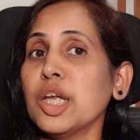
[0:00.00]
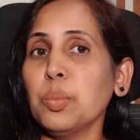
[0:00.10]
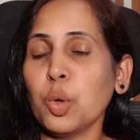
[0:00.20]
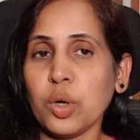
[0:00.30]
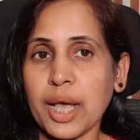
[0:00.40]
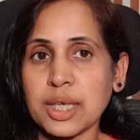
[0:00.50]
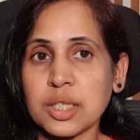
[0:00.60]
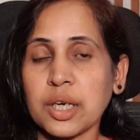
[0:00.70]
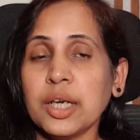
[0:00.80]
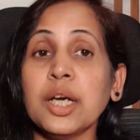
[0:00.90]
input tax
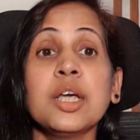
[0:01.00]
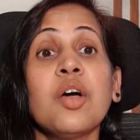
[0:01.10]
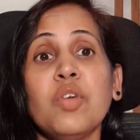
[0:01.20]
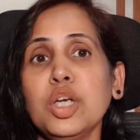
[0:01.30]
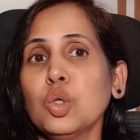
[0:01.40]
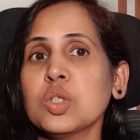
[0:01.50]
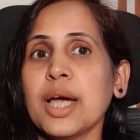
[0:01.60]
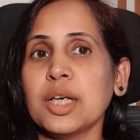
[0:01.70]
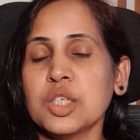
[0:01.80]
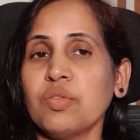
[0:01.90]
credit when you
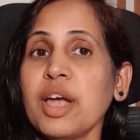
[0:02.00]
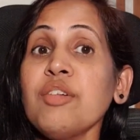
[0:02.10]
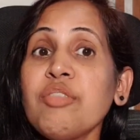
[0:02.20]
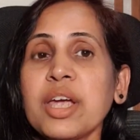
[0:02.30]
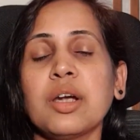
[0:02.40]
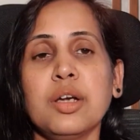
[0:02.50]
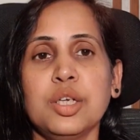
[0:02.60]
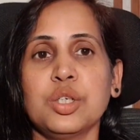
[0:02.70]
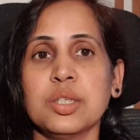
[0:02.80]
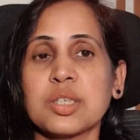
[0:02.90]
satisfy 5
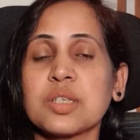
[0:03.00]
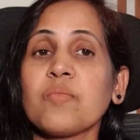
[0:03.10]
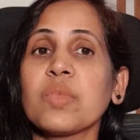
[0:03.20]
conditions.